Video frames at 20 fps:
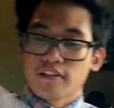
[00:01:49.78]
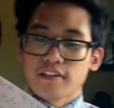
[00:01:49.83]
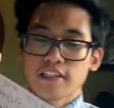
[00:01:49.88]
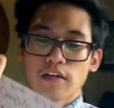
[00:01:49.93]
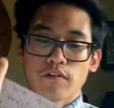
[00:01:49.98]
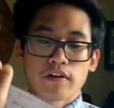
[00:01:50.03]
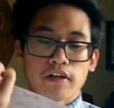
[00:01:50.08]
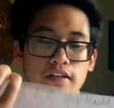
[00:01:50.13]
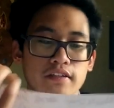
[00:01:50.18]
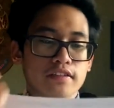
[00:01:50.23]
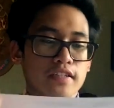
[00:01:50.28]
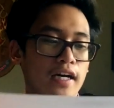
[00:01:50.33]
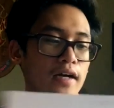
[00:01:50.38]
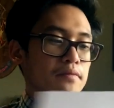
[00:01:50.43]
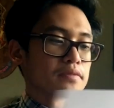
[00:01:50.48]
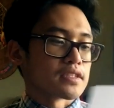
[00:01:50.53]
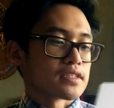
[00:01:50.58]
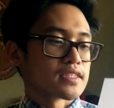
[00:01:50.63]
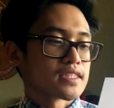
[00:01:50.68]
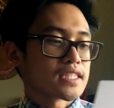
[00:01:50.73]
Then we're going to
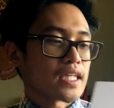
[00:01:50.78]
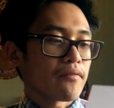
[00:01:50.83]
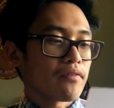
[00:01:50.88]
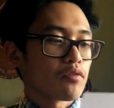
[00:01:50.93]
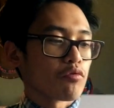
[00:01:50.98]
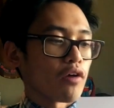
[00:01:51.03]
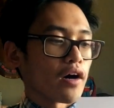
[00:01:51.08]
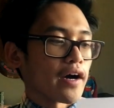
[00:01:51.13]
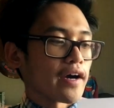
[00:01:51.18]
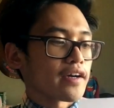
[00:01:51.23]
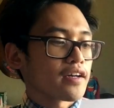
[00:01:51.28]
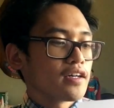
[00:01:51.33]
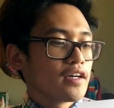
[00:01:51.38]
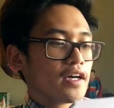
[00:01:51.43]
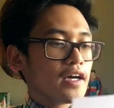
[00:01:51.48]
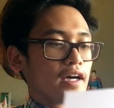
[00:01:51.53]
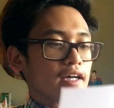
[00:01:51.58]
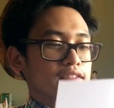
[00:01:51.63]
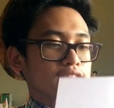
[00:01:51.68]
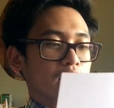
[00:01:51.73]
times the 7y
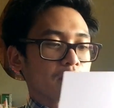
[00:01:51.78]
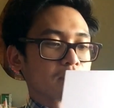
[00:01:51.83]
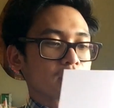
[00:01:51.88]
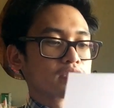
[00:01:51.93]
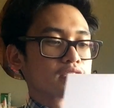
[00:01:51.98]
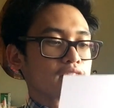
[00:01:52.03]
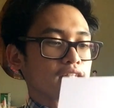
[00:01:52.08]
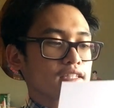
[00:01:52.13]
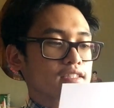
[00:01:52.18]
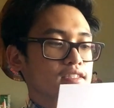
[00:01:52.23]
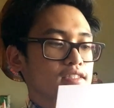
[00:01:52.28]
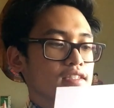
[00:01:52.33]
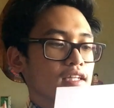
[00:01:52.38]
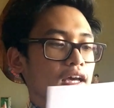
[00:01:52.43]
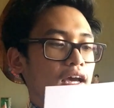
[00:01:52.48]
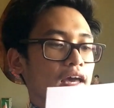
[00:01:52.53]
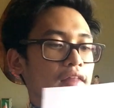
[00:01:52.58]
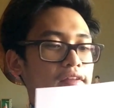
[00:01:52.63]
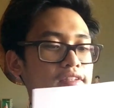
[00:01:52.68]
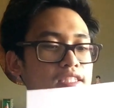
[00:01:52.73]
times the 6,
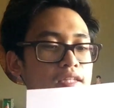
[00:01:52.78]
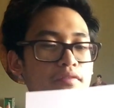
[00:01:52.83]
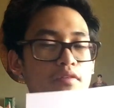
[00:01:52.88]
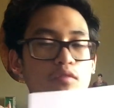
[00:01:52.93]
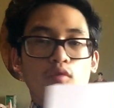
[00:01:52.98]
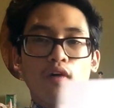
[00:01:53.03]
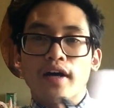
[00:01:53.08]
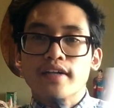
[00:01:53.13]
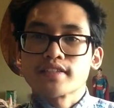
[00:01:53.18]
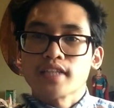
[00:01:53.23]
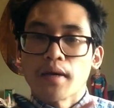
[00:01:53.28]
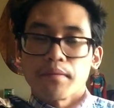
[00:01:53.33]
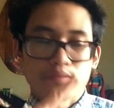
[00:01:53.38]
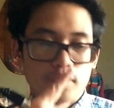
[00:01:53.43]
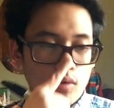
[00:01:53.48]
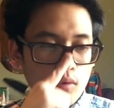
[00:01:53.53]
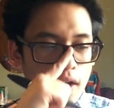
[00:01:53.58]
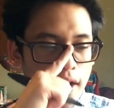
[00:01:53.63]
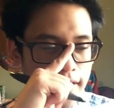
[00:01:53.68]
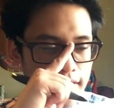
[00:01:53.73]
and the 7y times
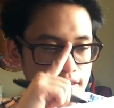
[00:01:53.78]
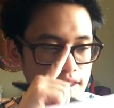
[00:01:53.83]
the y.